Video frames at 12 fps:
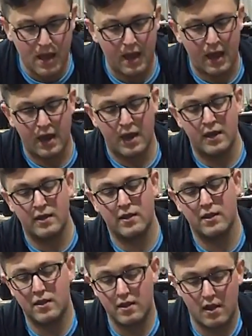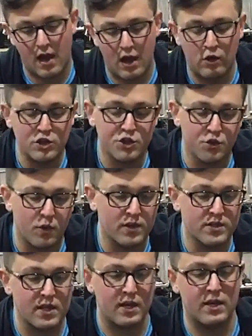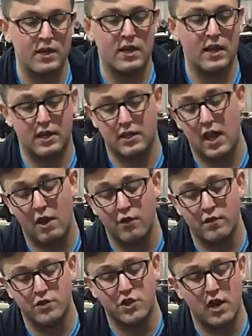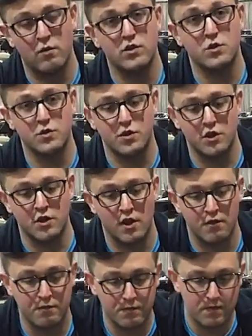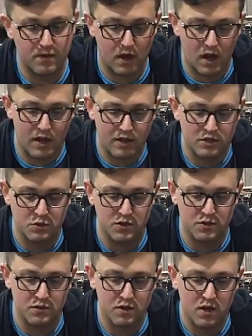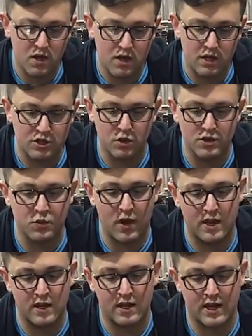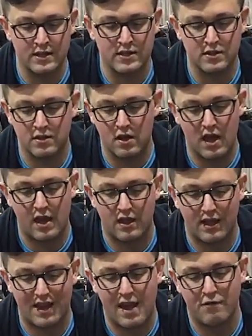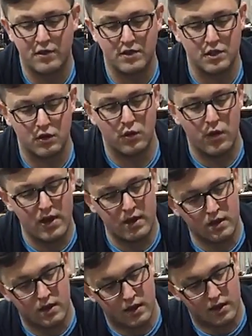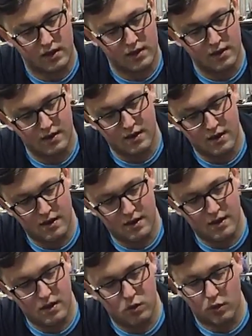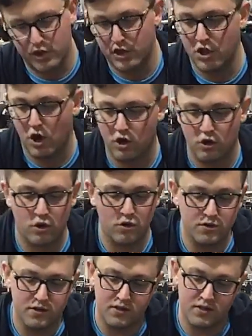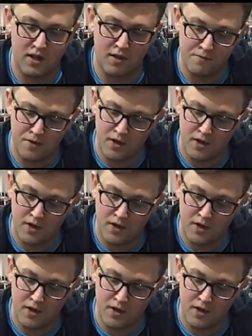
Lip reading: And I only drew it once and it got rid of a giant, which was good enough. This always went in against like every zoo. It went in like with the Dark Holes and stuff.